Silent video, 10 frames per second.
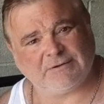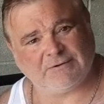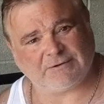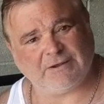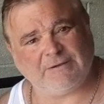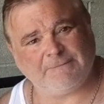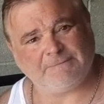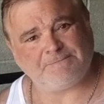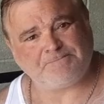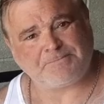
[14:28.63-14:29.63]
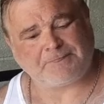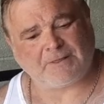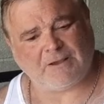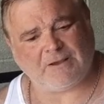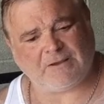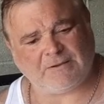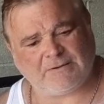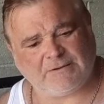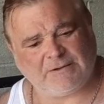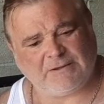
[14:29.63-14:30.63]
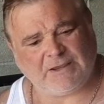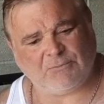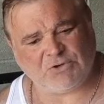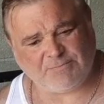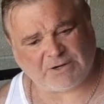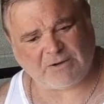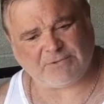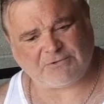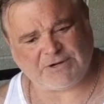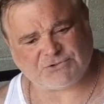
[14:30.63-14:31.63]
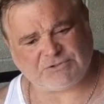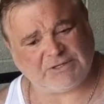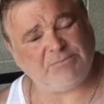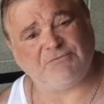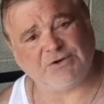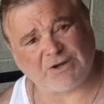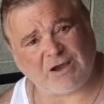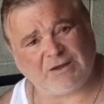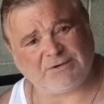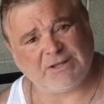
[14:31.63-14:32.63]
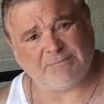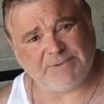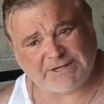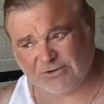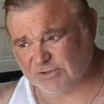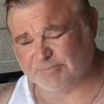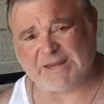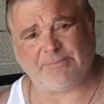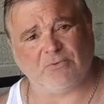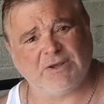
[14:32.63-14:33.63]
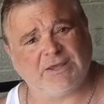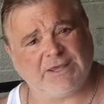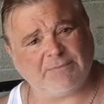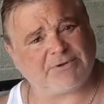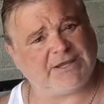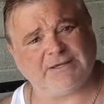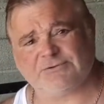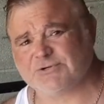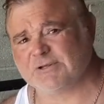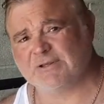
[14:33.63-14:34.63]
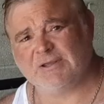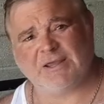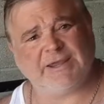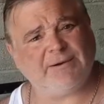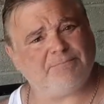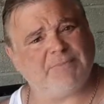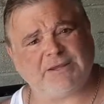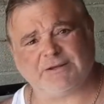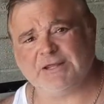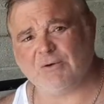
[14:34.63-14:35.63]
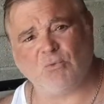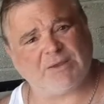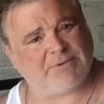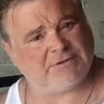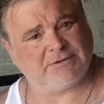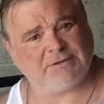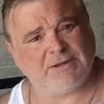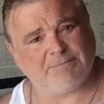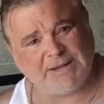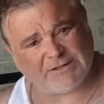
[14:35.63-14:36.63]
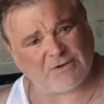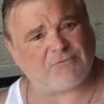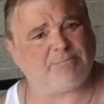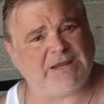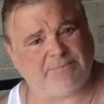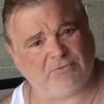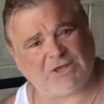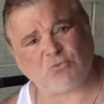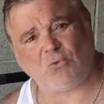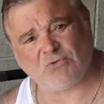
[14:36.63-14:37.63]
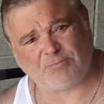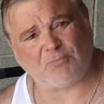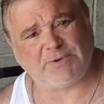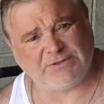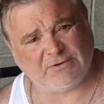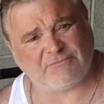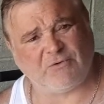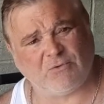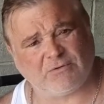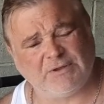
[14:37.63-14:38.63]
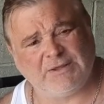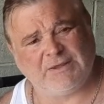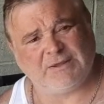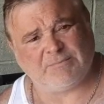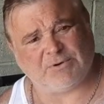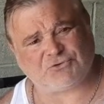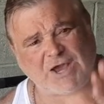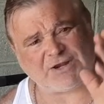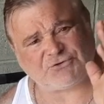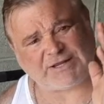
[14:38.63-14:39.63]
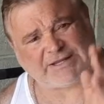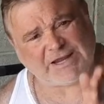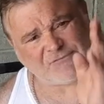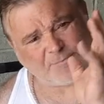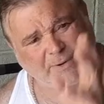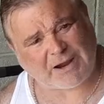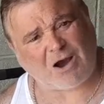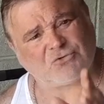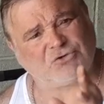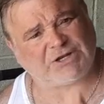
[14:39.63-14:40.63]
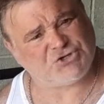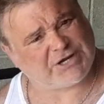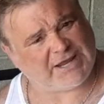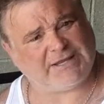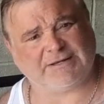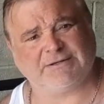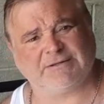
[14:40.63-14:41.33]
Okay? And when you become a Christian, even if you're not, be good to people. Help kids. Help men. Help women. Be there for people. That's what we're supposed to be there for. But try to take every precaution that you can.